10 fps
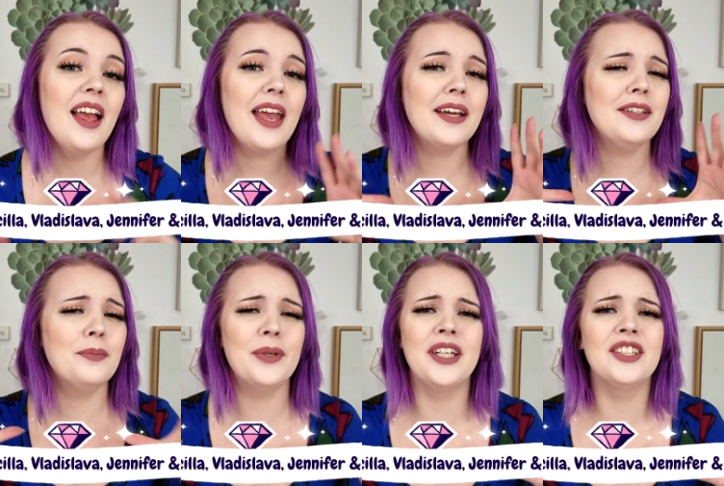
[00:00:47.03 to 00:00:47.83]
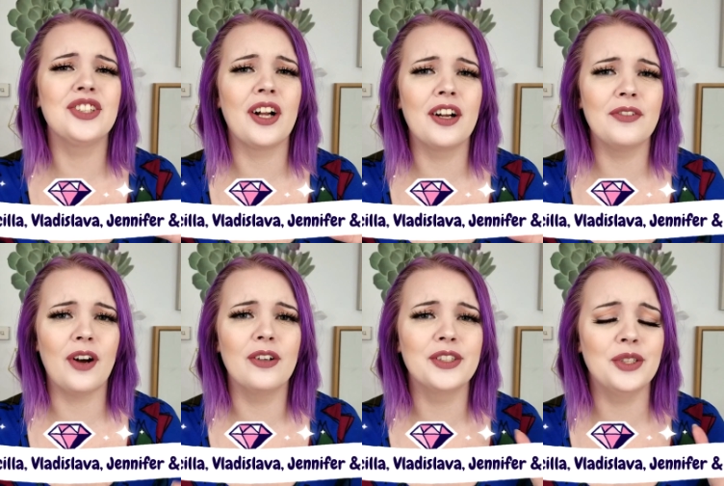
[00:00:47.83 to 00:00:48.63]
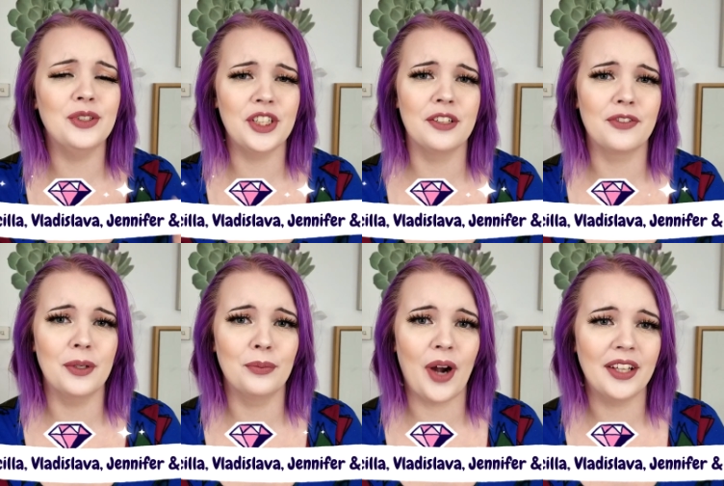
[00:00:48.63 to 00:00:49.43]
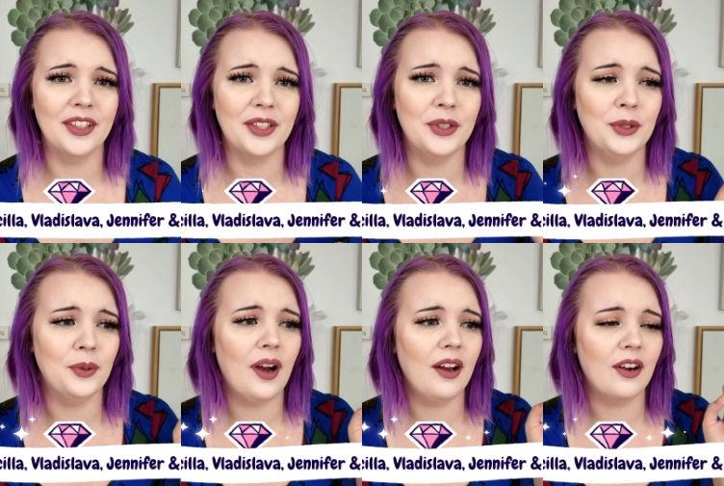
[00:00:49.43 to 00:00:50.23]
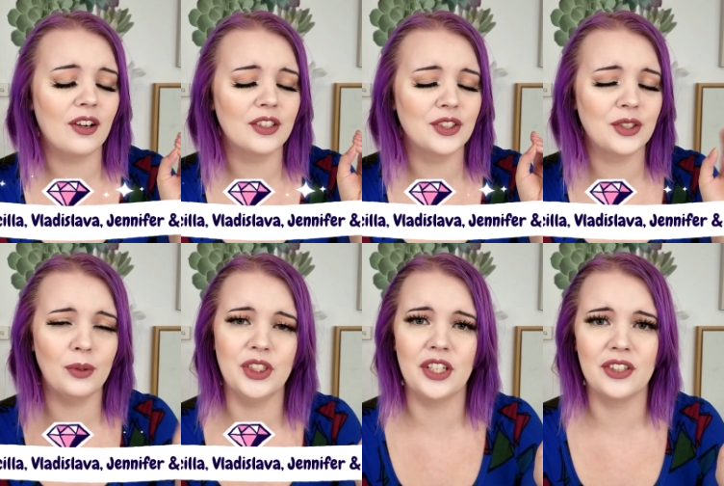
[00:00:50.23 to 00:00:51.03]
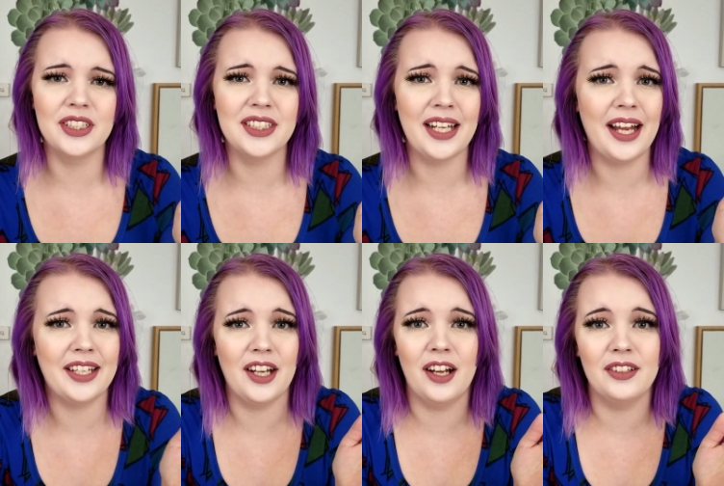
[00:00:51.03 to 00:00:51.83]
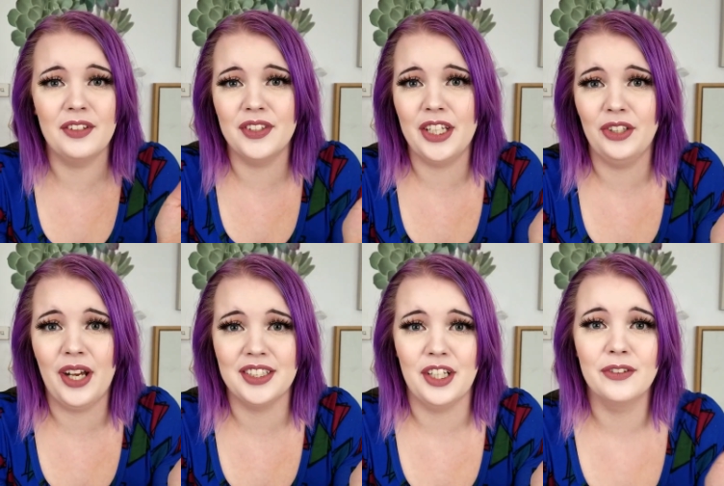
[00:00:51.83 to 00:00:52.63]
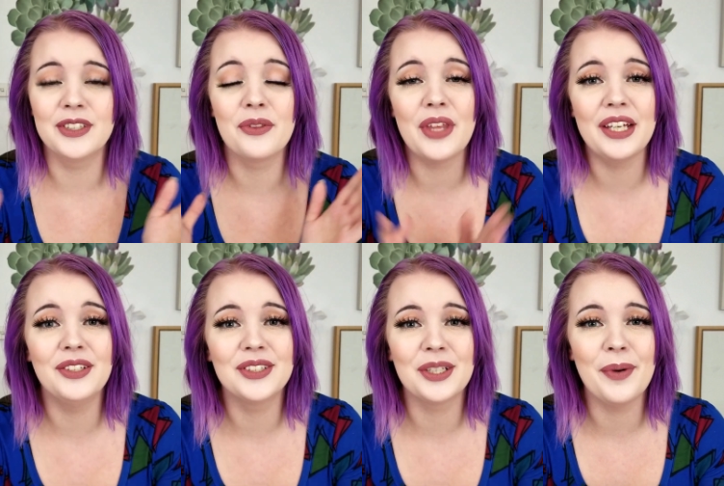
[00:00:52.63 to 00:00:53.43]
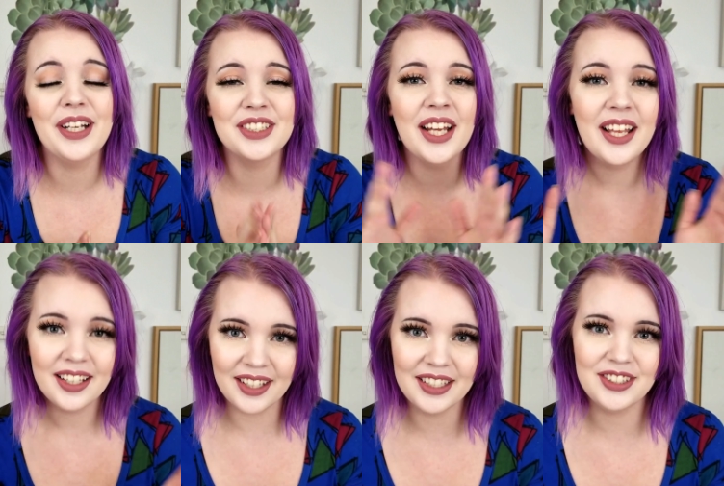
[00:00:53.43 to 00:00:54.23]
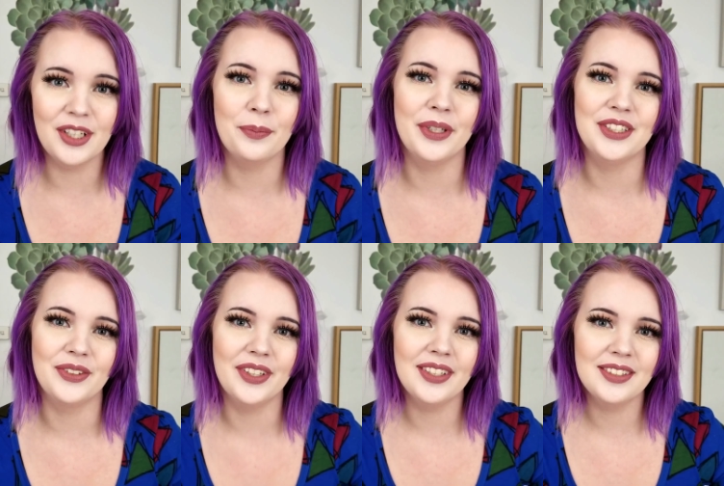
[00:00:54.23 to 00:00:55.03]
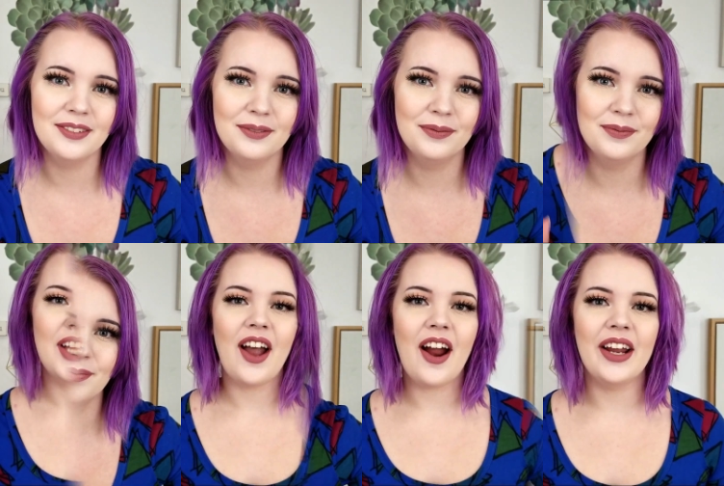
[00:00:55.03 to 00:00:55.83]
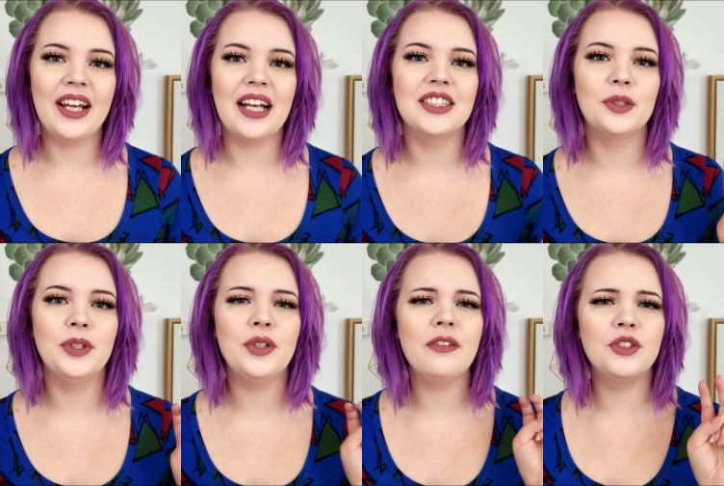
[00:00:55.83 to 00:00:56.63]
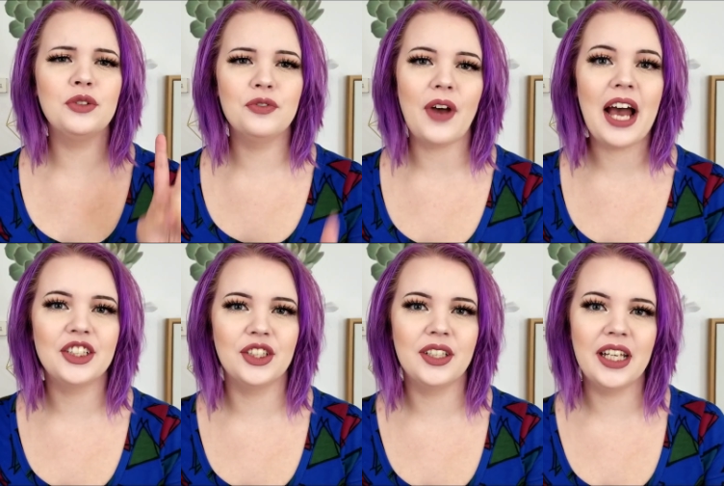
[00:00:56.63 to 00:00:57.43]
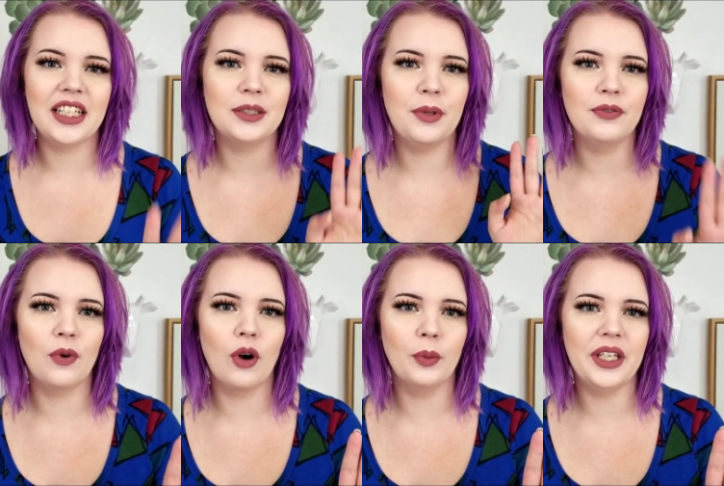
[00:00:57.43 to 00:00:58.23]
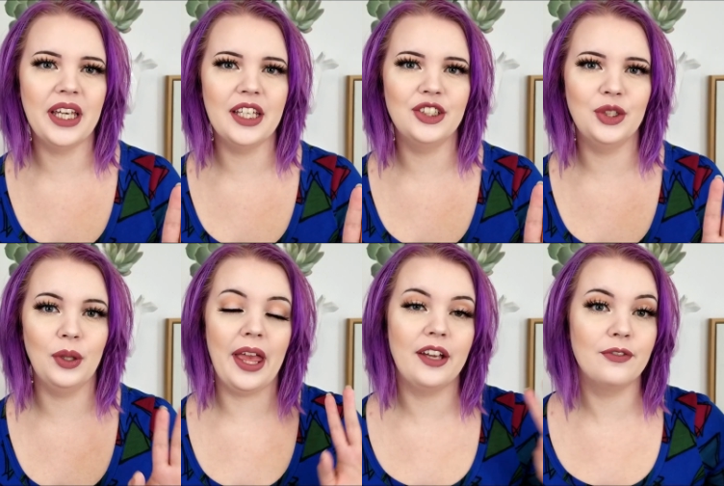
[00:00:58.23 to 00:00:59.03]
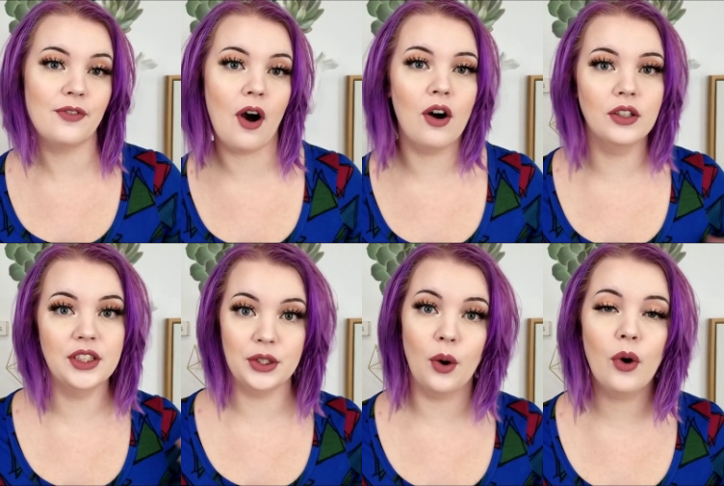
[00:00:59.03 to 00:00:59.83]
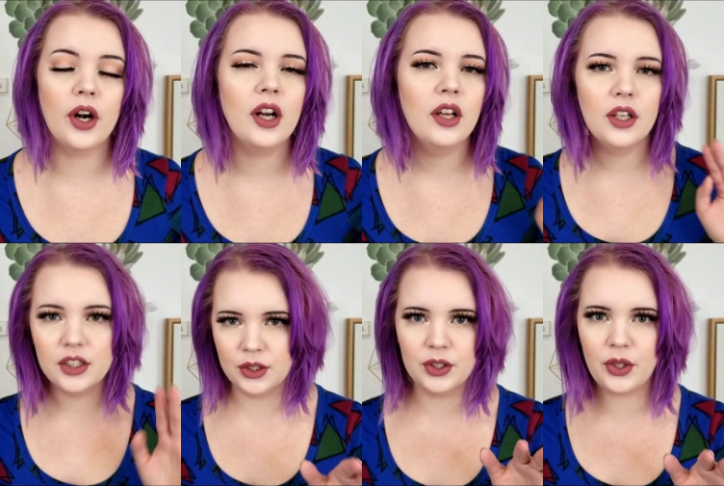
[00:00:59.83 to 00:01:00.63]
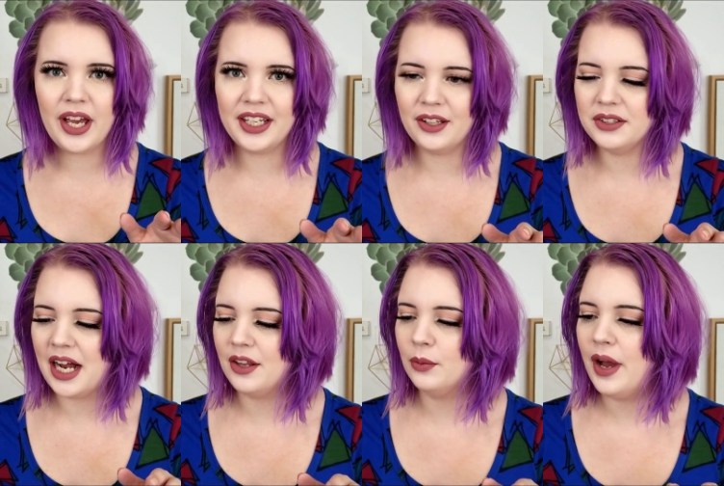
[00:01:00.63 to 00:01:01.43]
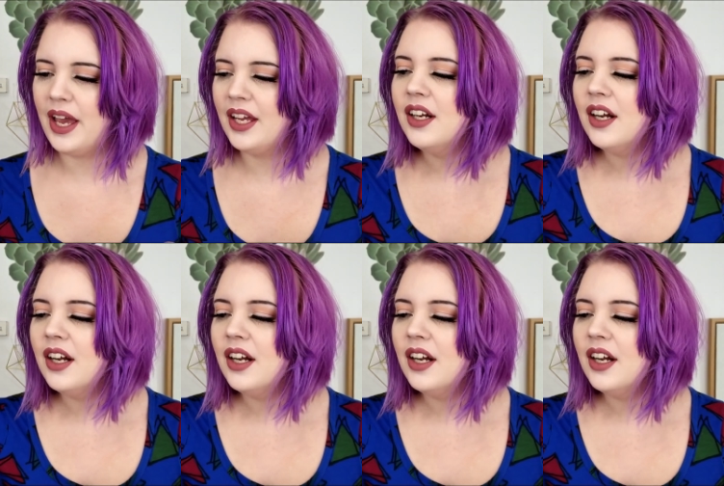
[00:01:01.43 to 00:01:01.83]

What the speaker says: And the biggest shout out of all to Jennifer and Bradley, who are so generous, and I cannot even thank you guys enough. So thank you so much. Let's jump into it. All right, guys. So we do have two fashion things before we get into like fall decor. So let's go ahead and get those out of the way.